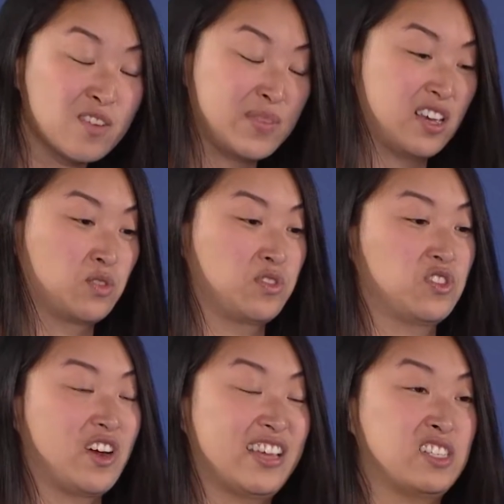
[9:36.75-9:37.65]
and because we're
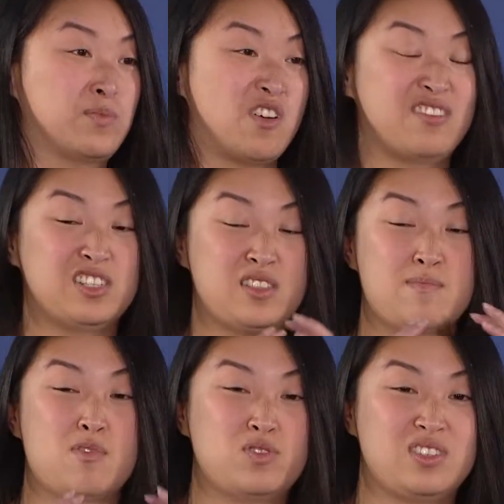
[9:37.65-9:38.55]
starting at this part that is the
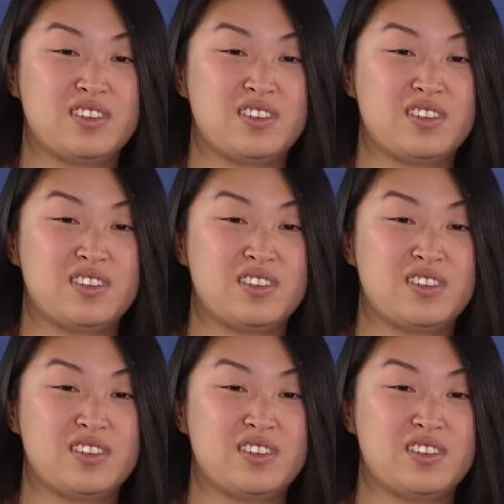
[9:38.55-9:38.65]
most